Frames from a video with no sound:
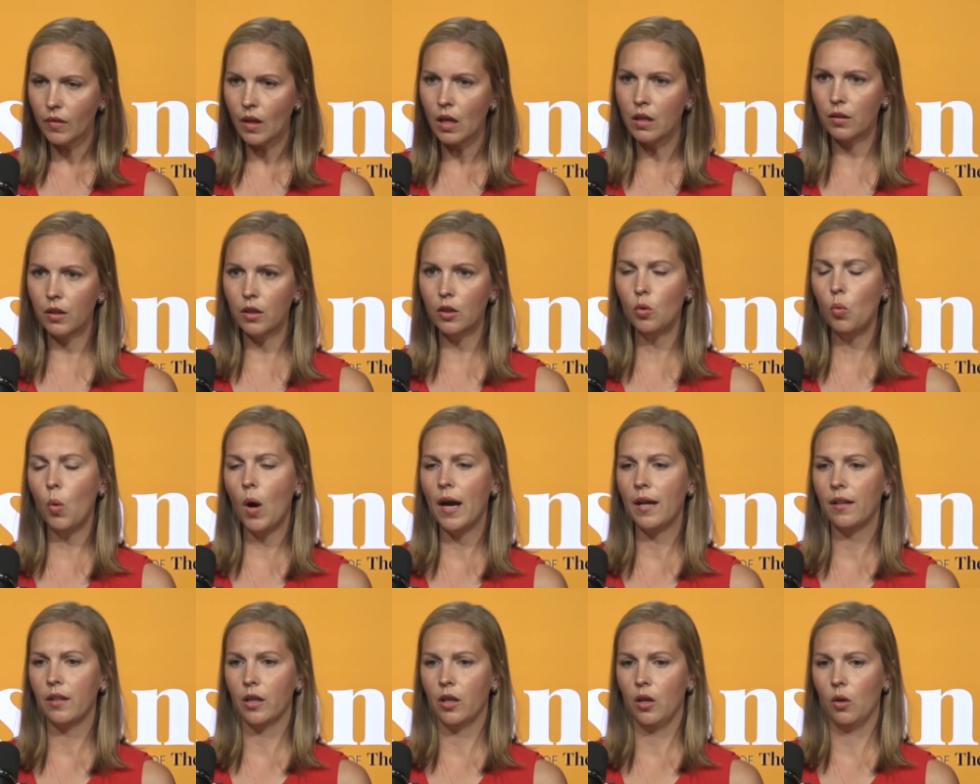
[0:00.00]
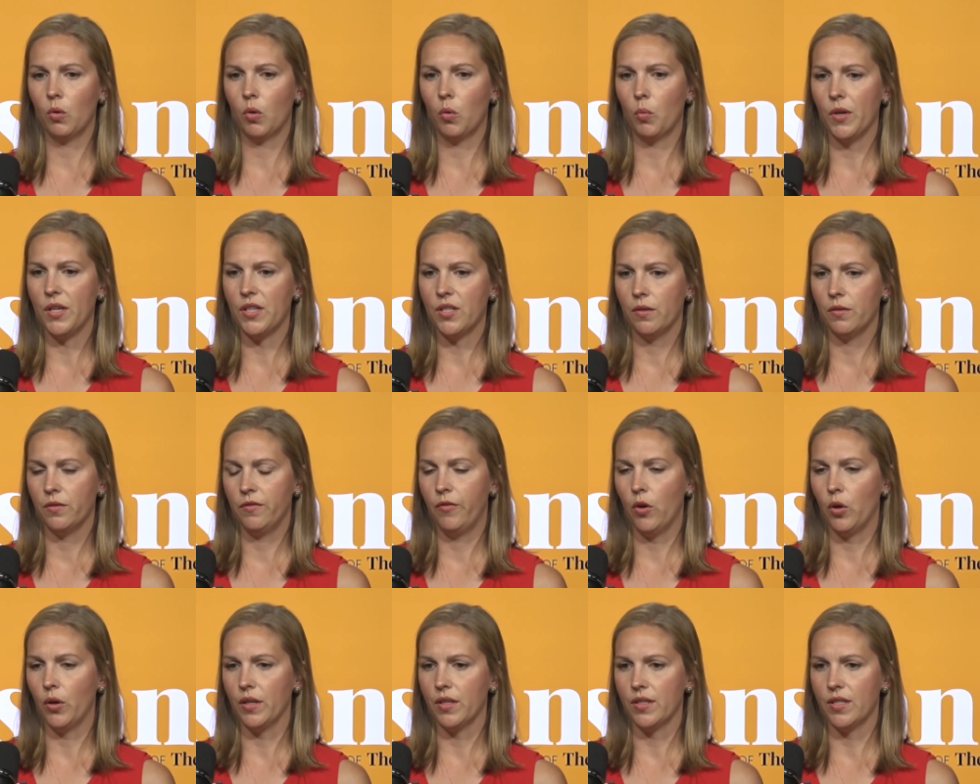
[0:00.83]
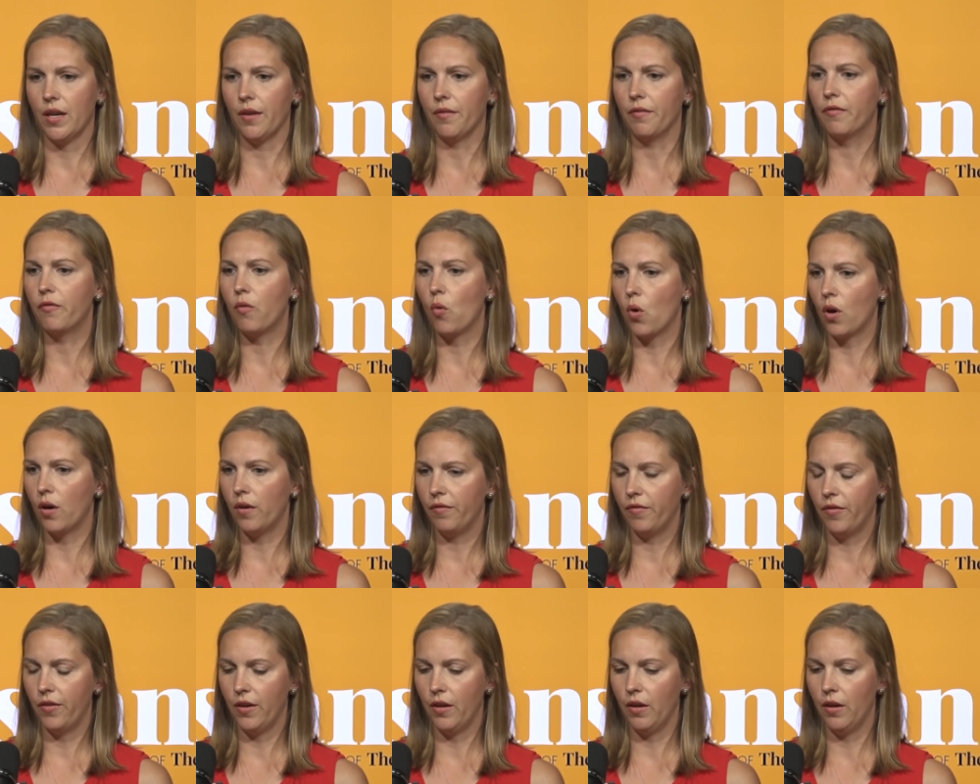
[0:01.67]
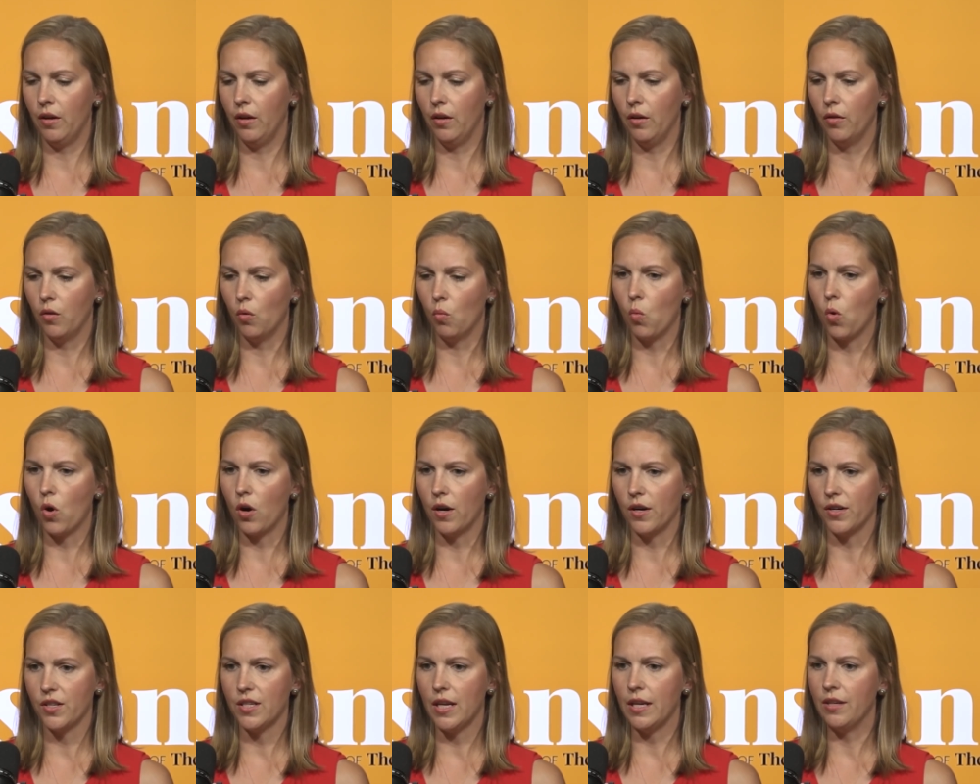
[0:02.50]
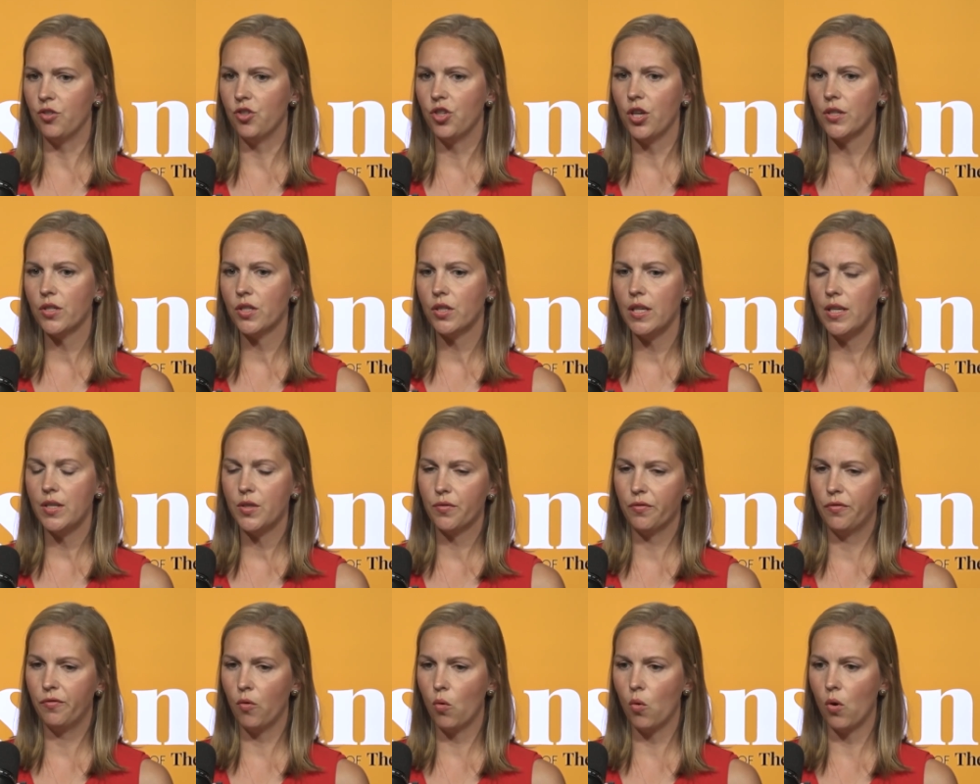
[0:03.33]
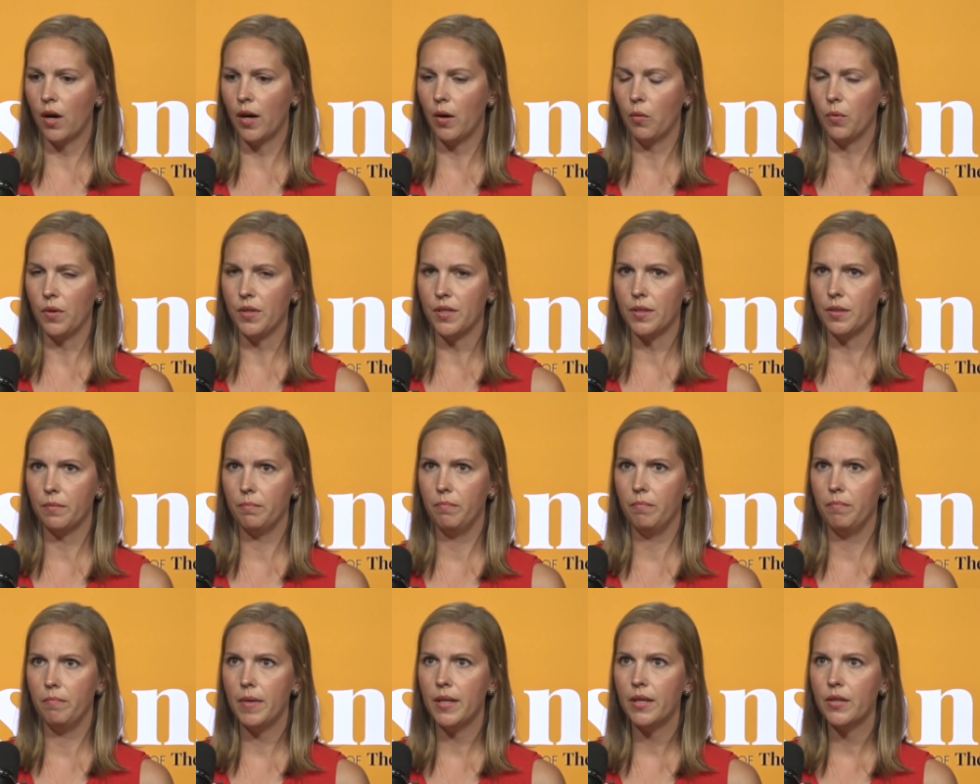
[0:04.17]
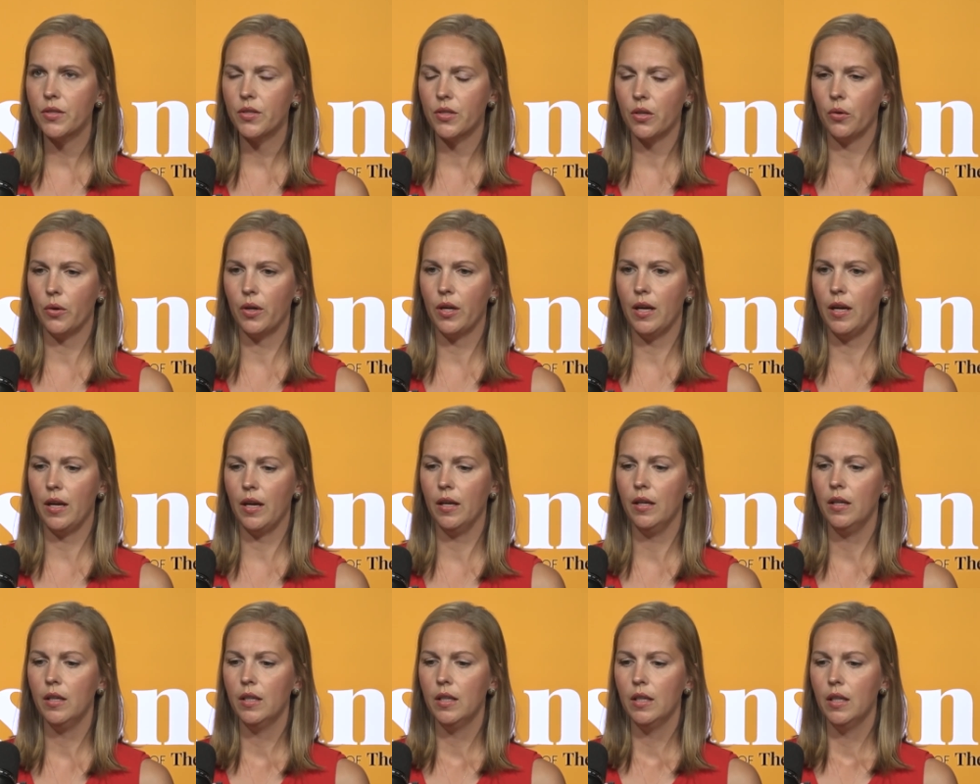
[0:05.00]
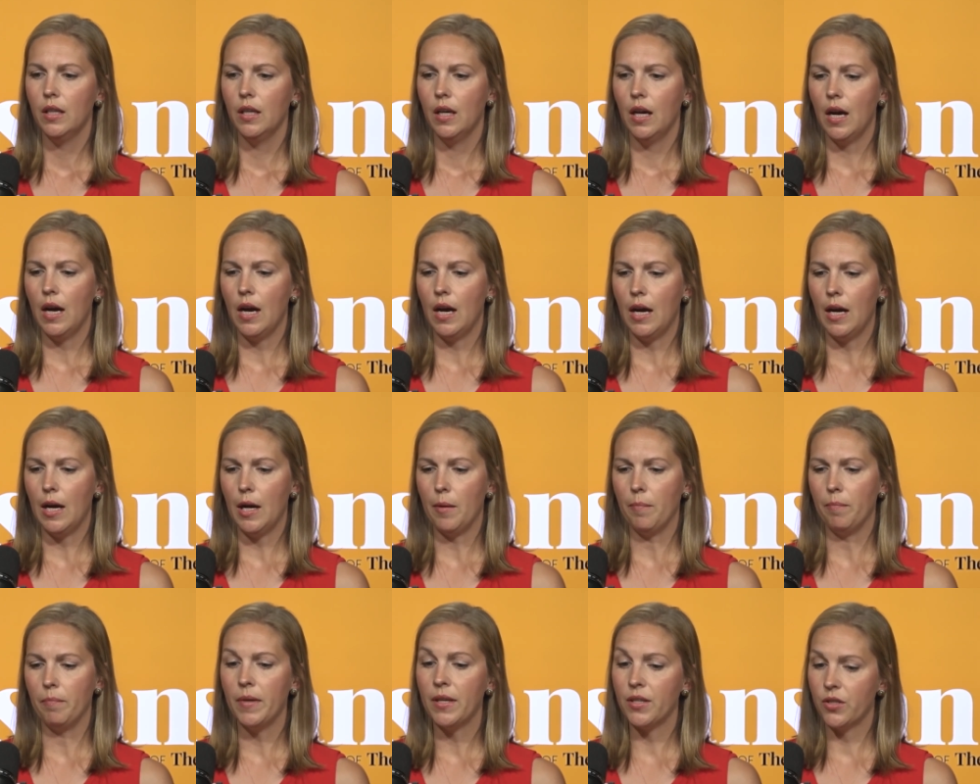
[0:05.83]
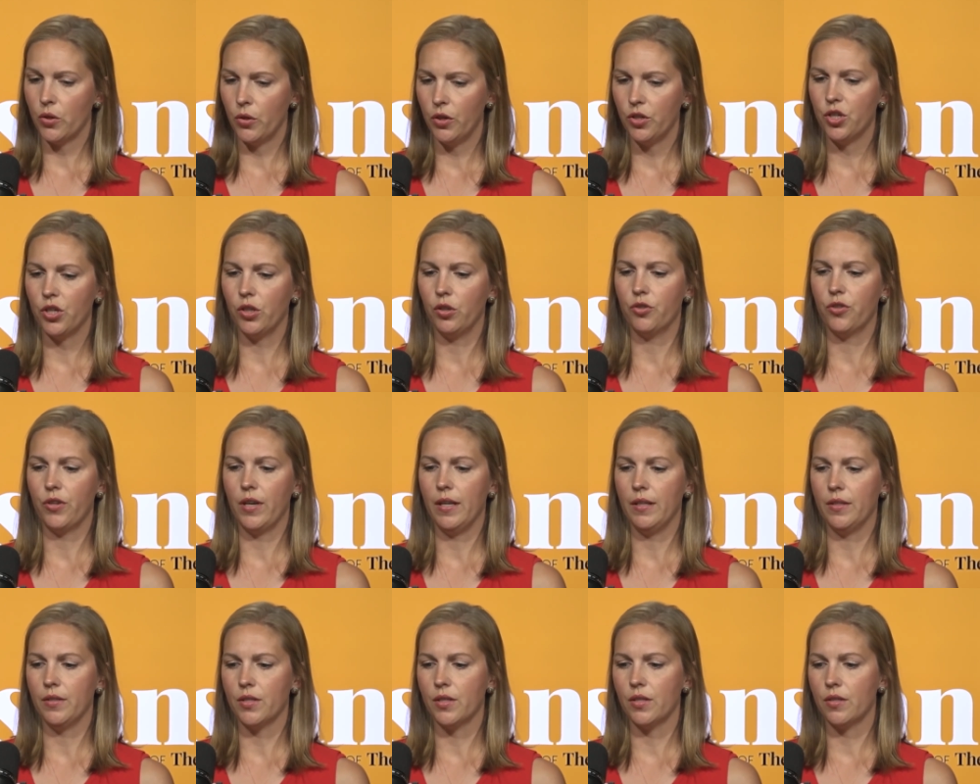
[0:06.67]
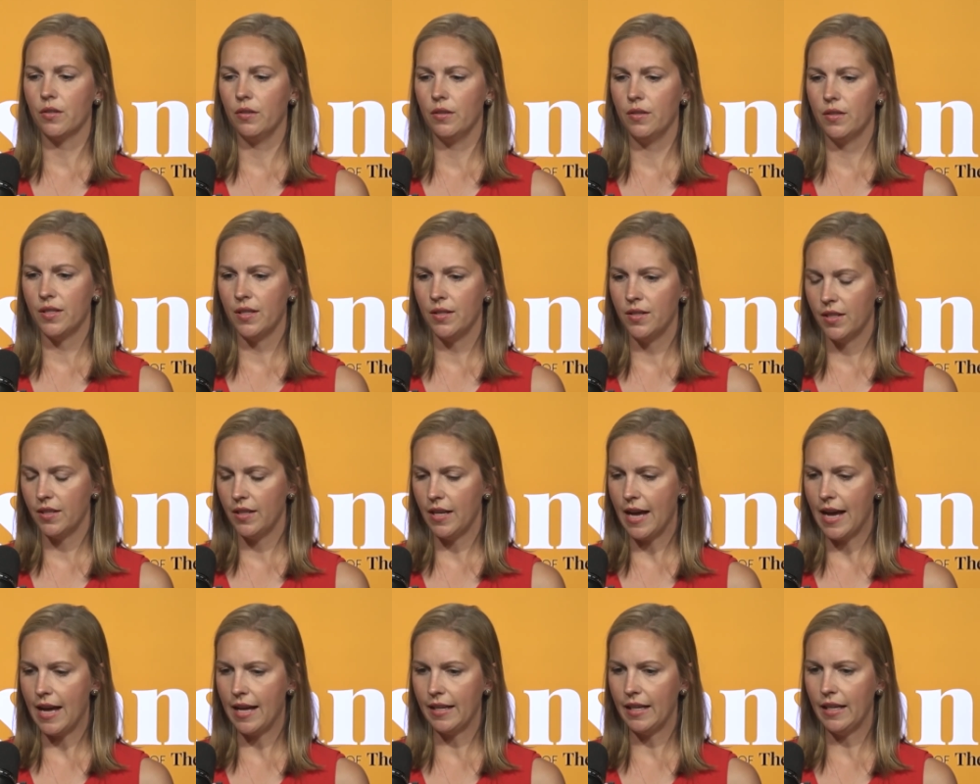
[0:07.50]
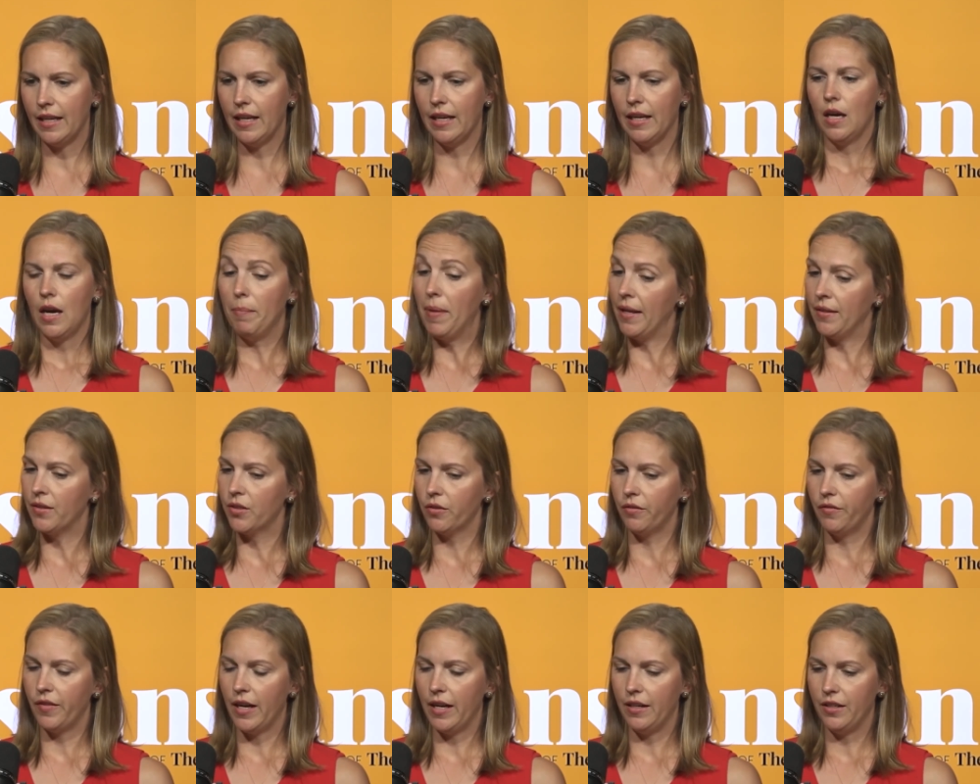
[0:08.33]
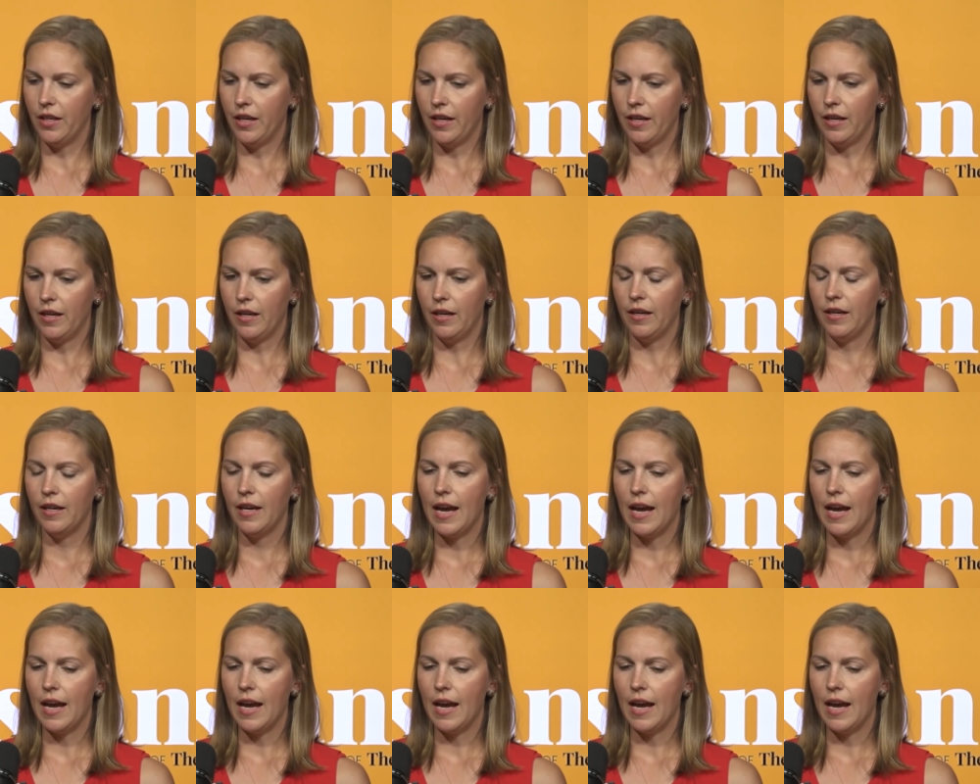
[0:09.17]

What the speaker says: a little while ago where we focused on 4 of the worst. And just these 4, it was Minnesota Children's, Cincinnati, Pennsylvania,